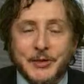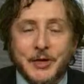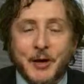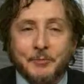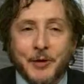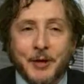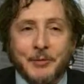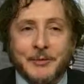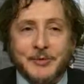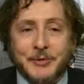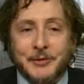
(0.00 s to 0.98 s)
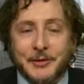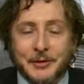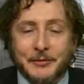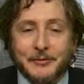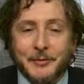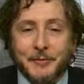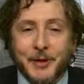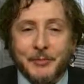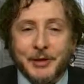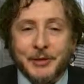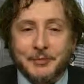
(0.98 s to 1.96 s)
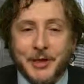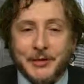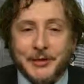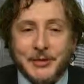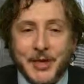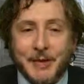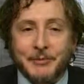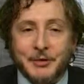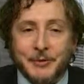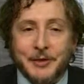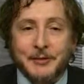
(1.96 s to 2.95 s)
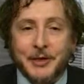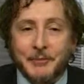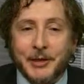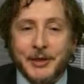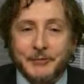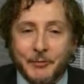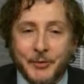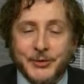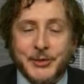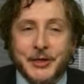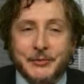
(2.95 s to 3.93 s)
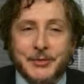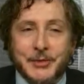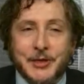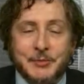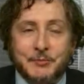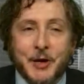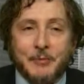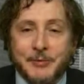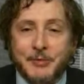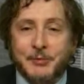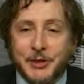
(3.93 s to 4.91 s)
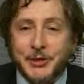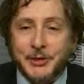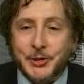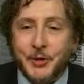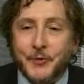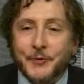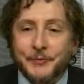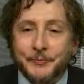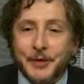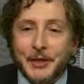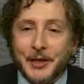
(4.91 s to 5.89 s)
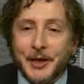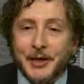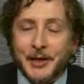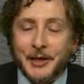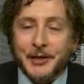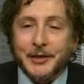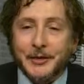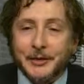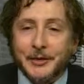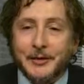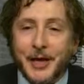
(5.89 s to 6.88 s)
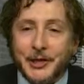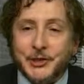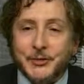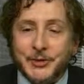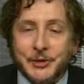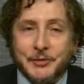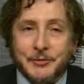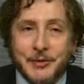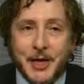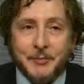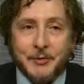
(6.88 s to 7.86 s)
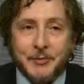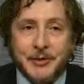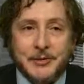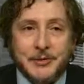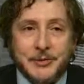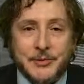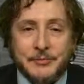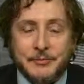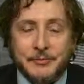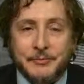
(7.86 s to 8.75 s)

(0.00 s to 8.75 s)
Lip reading: he's got problems with the Republican Party establishment, but even more seriously, he has problems within his own national security apparatus.